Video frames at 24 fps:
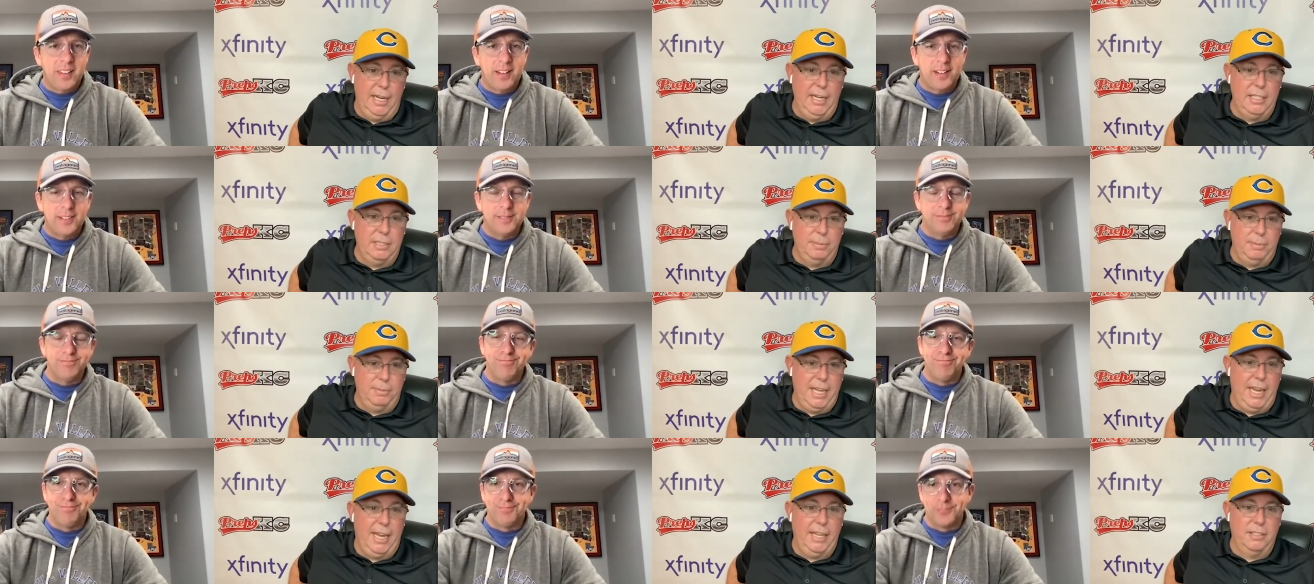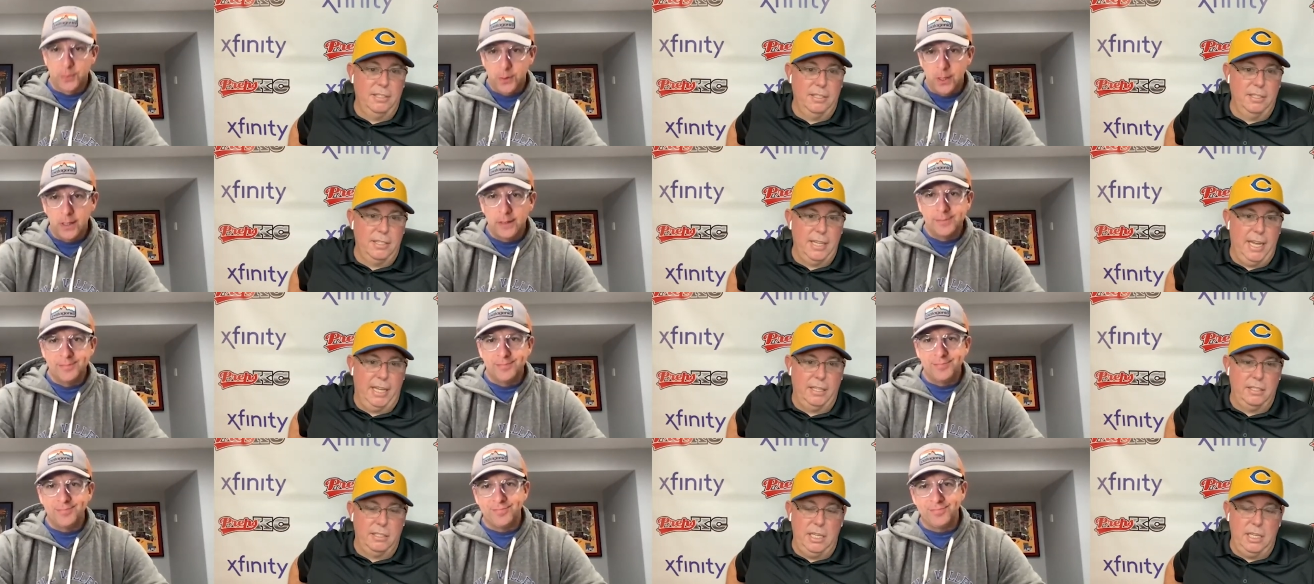Speaker 1: I need some Kansas
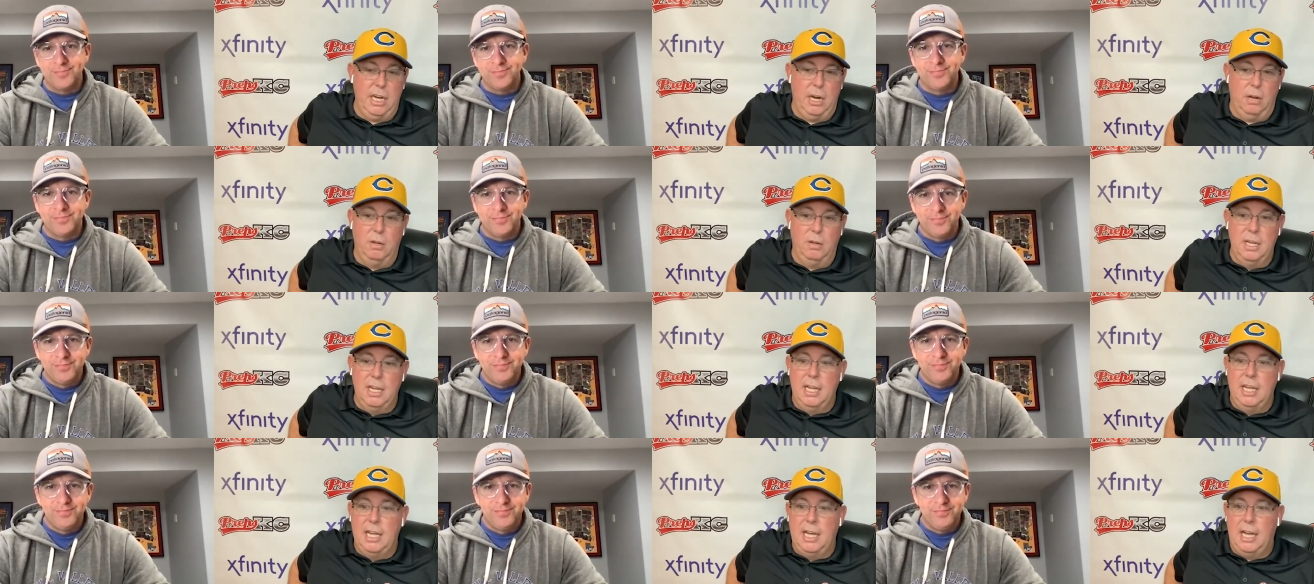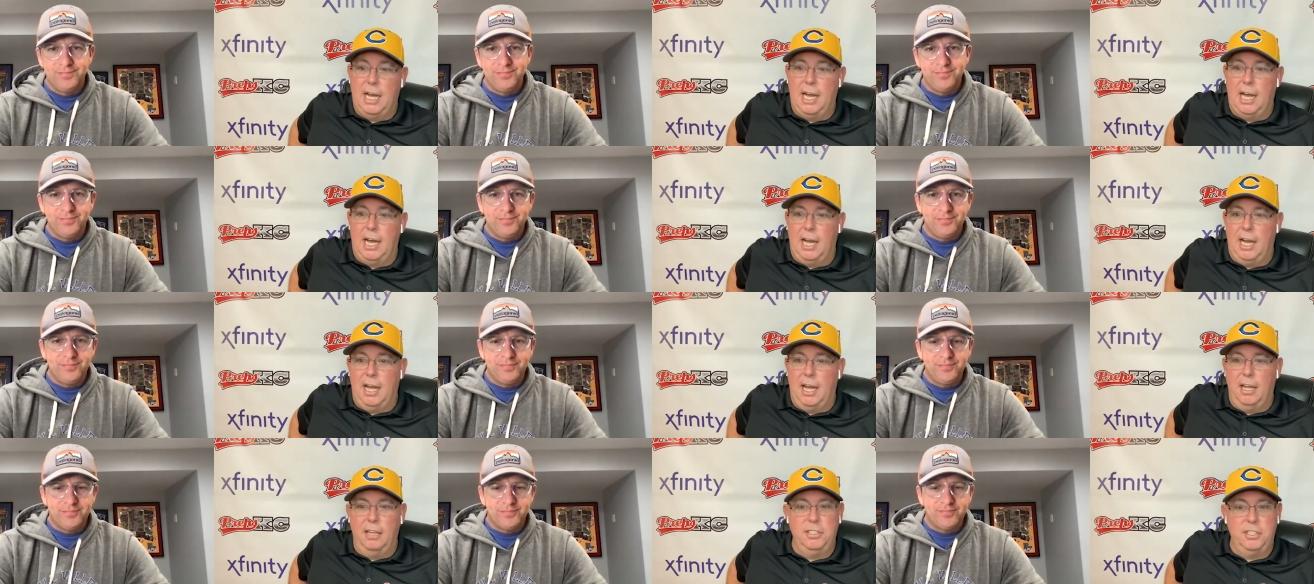hats. You know,
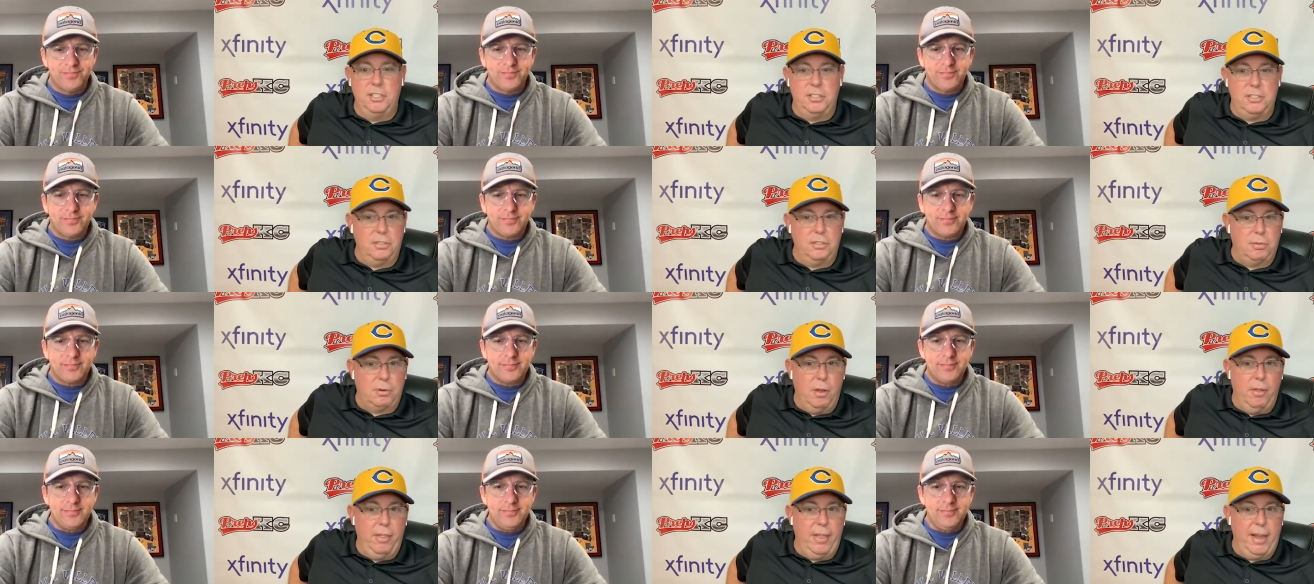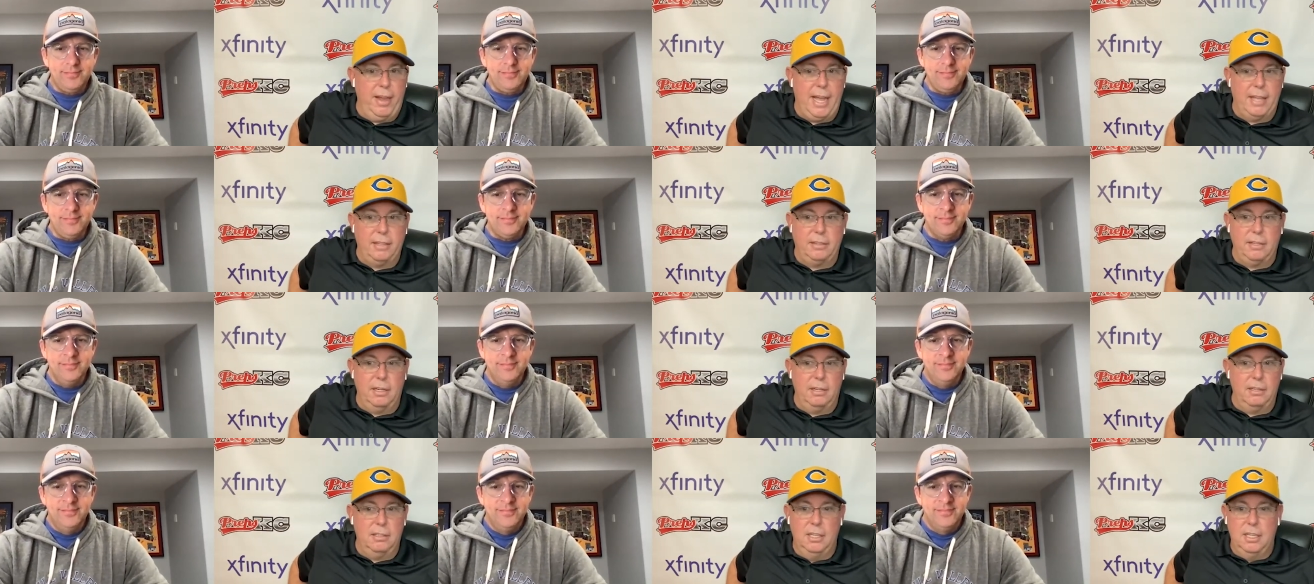uh, just to throw that
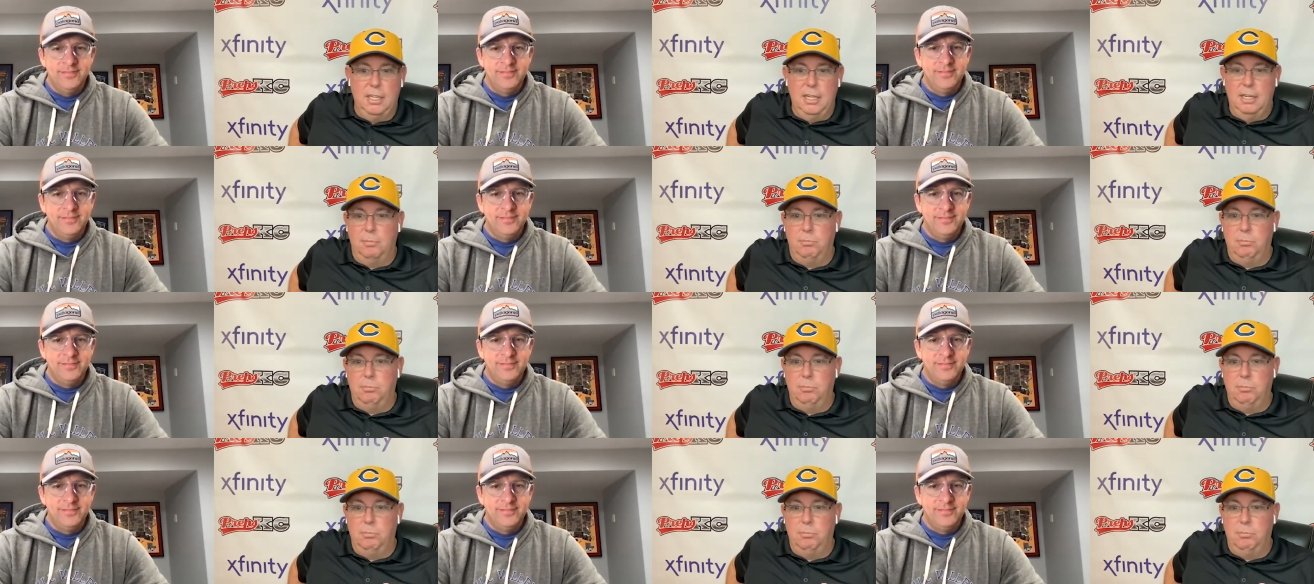out there,